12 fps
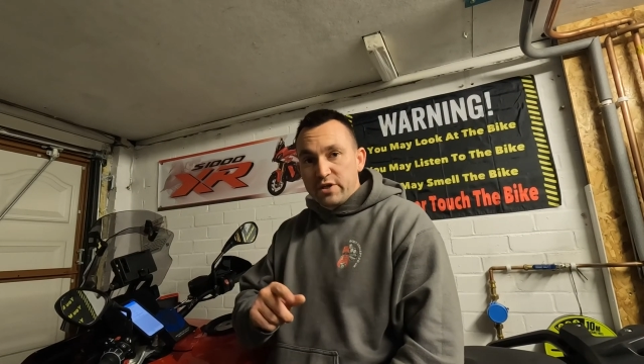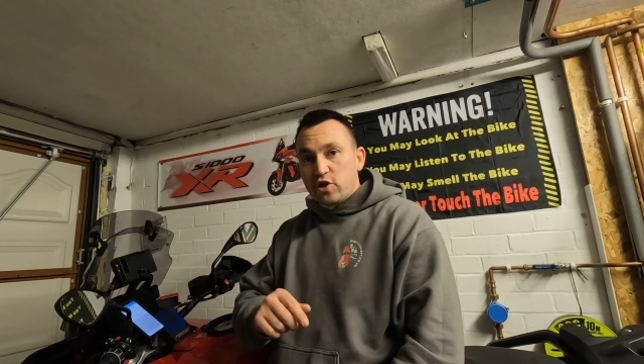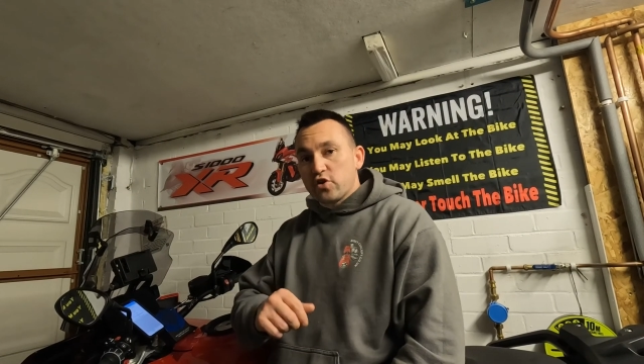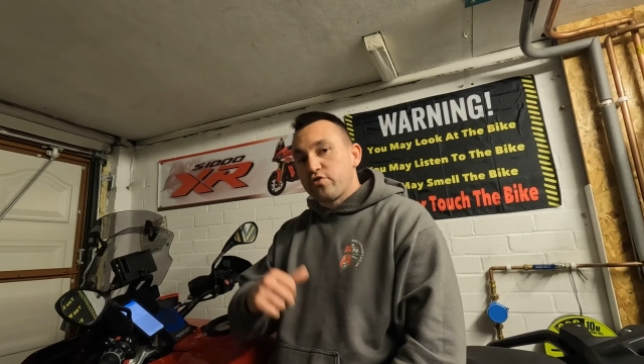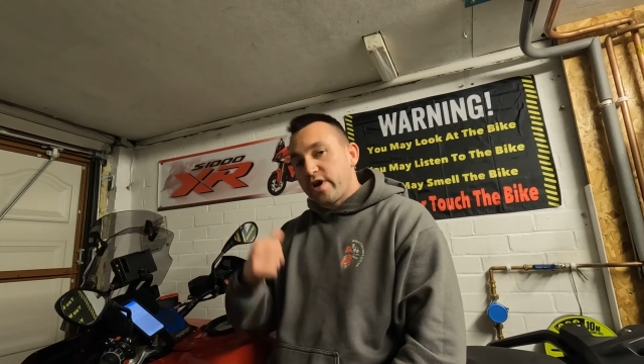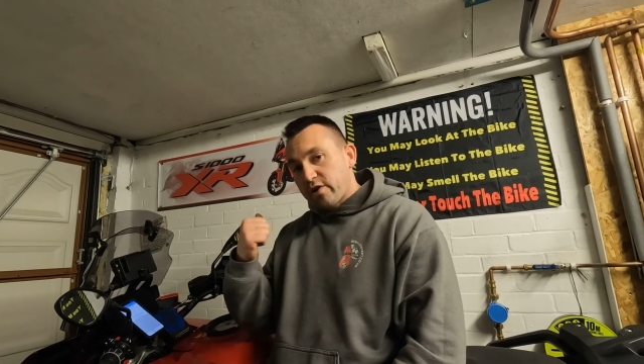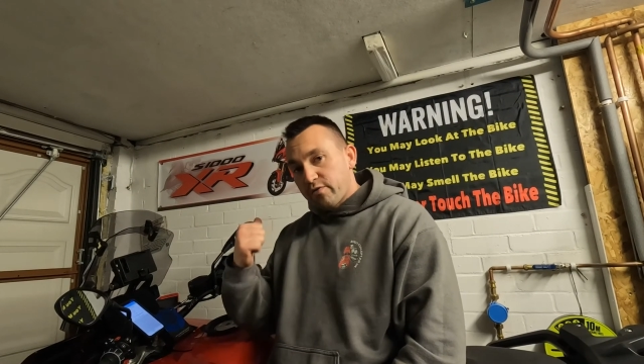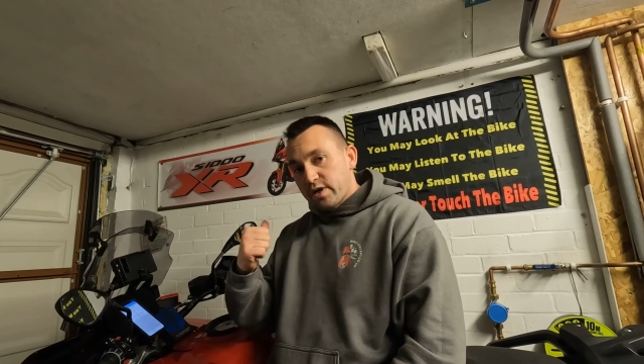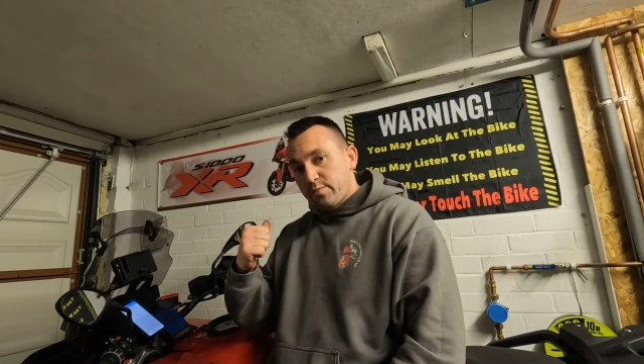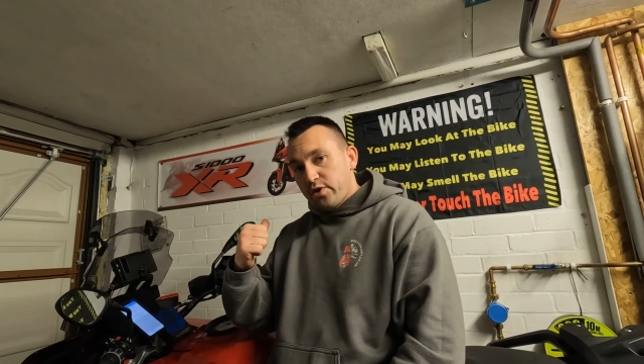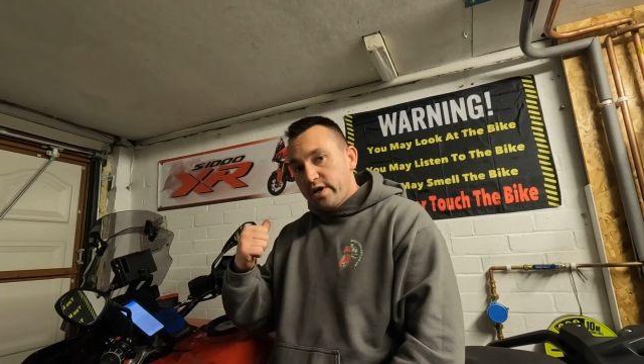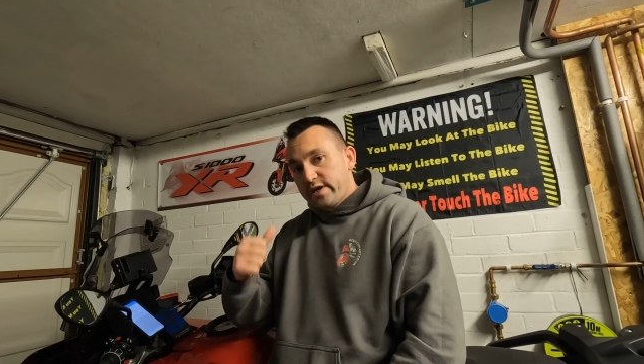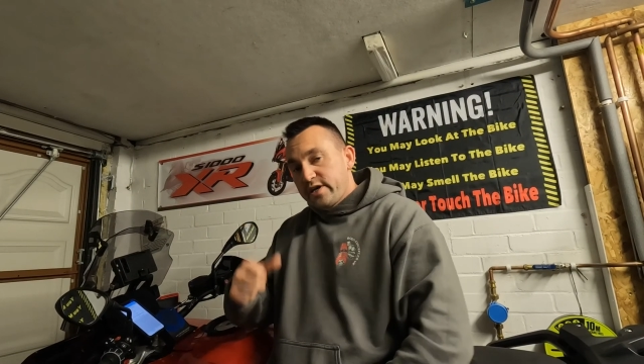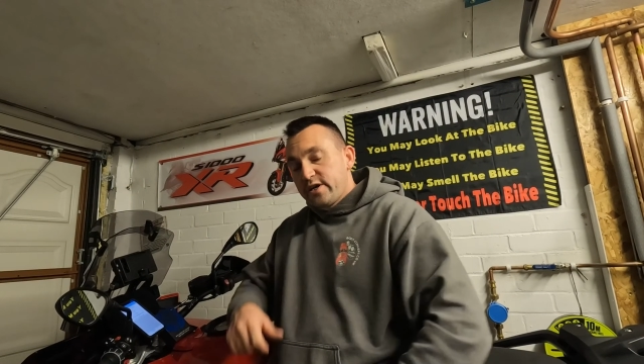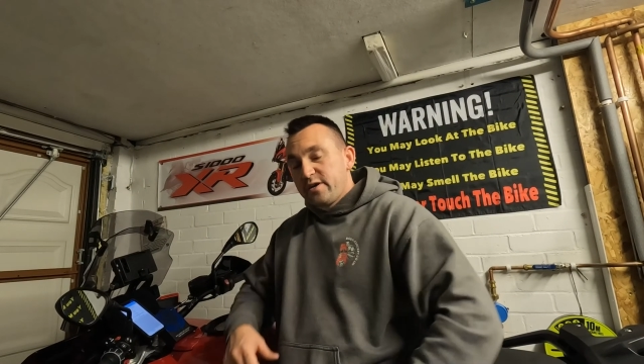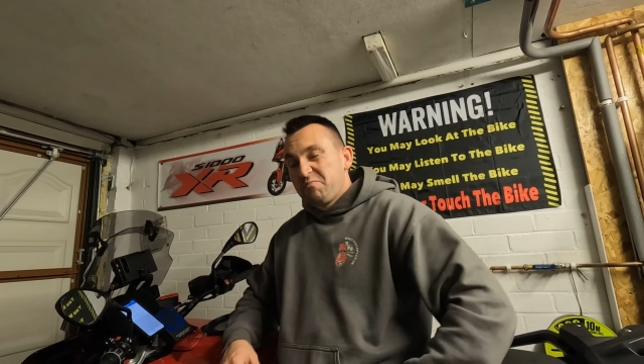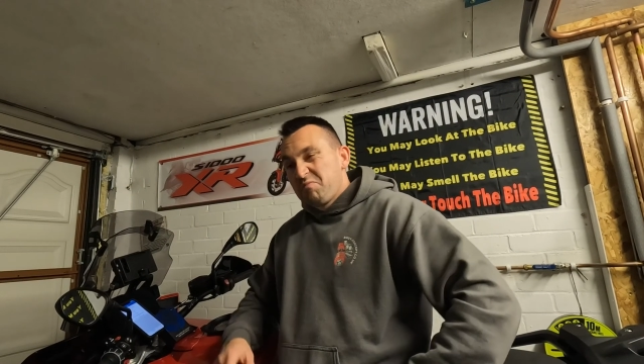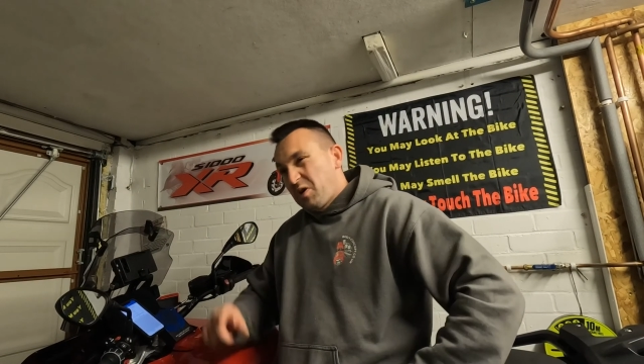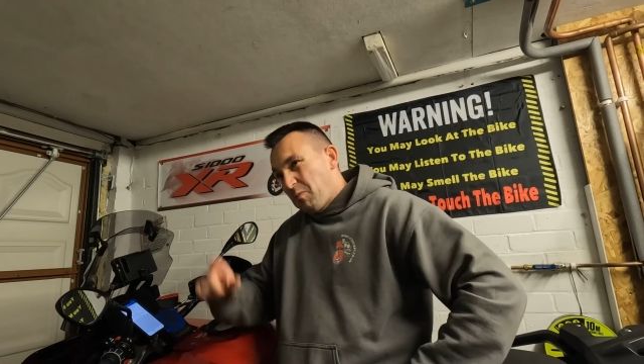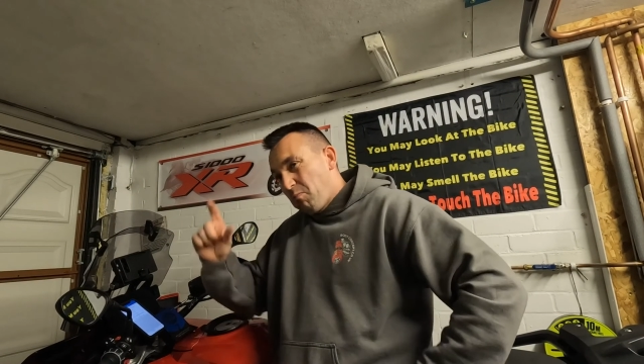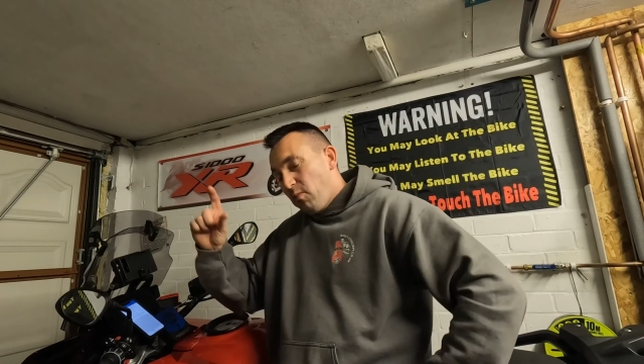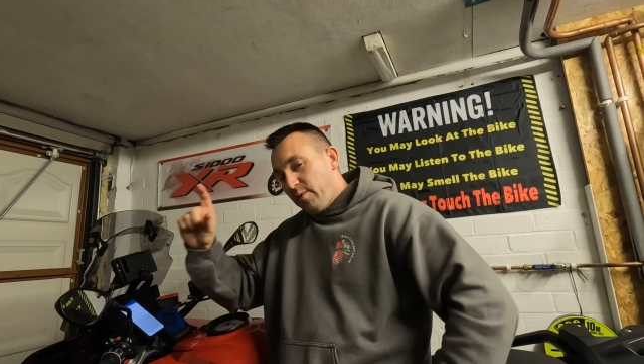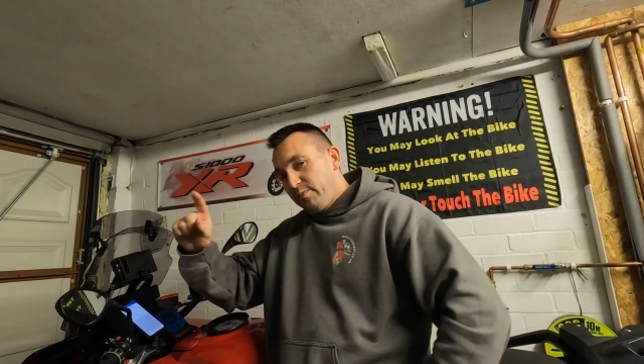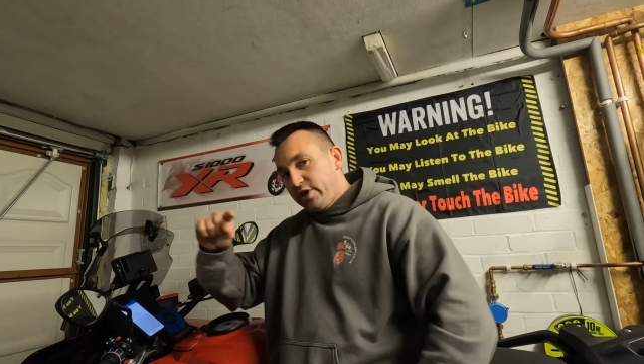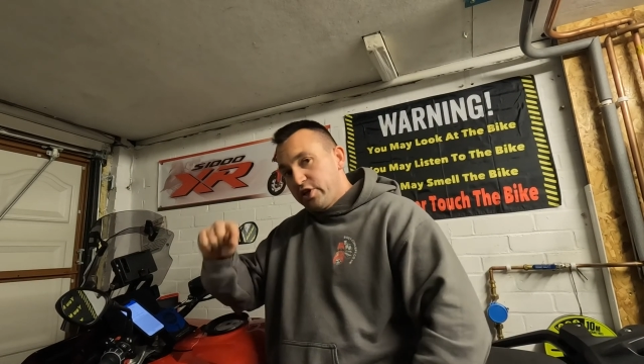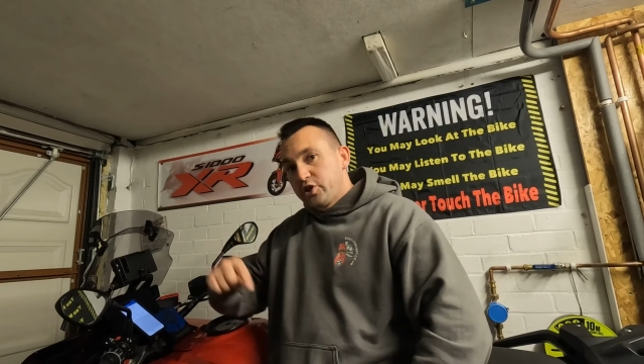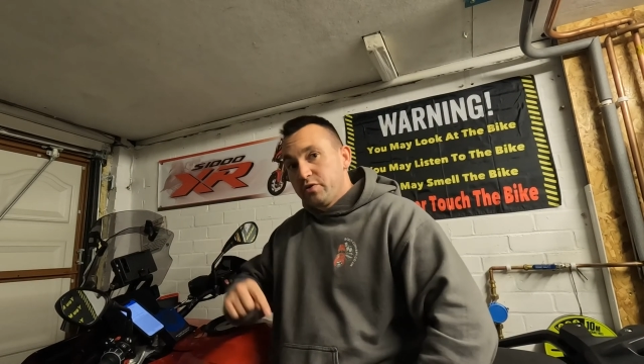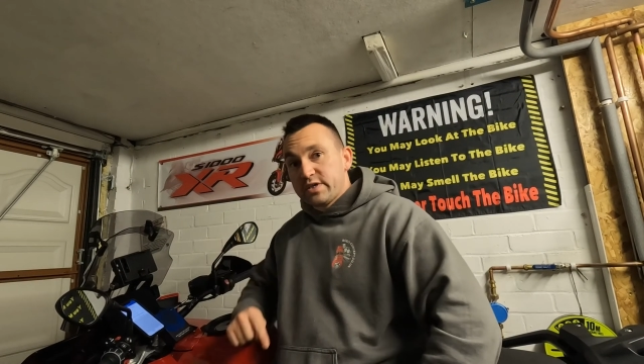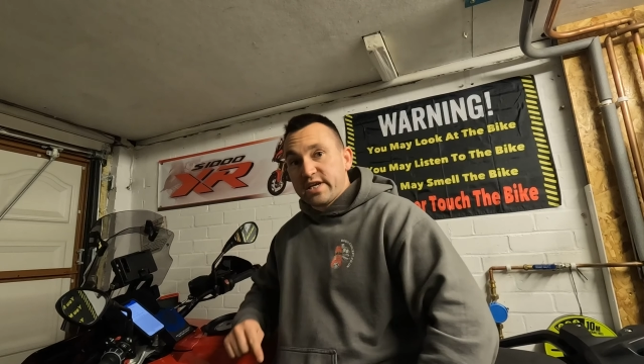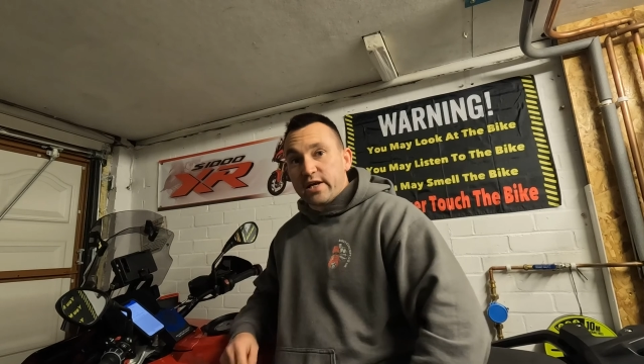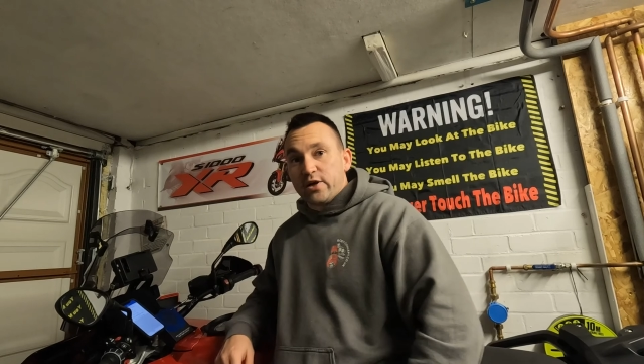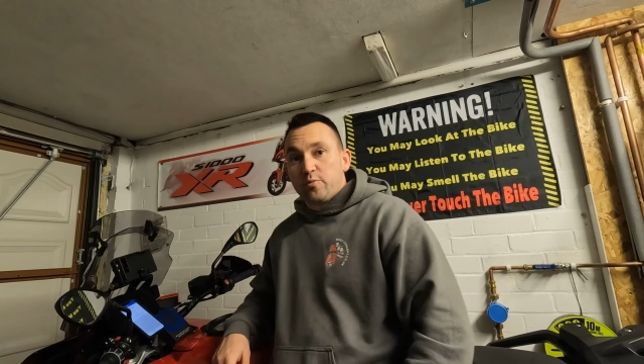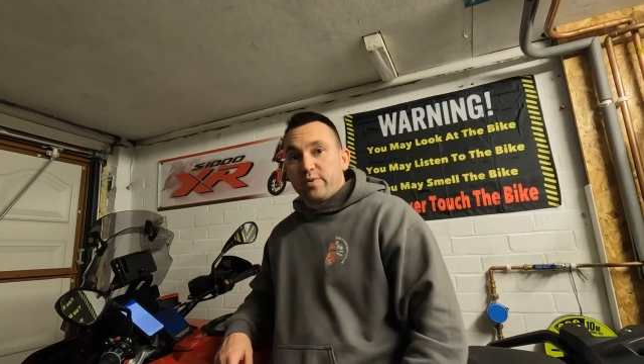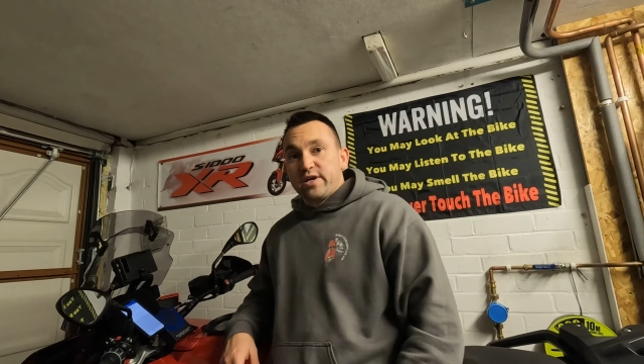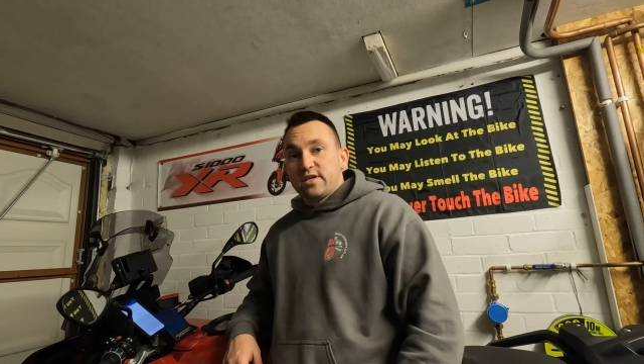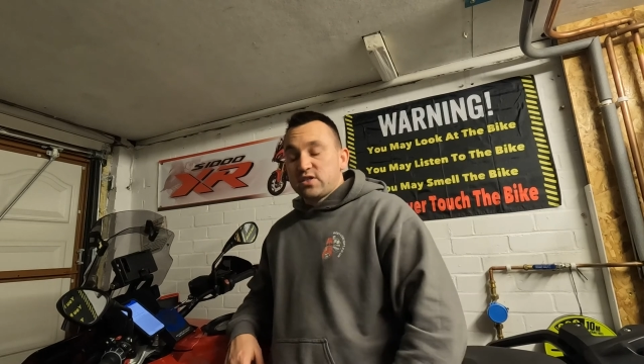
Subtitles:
you've got a tracker on the bike, might bring the insurance down a little bit.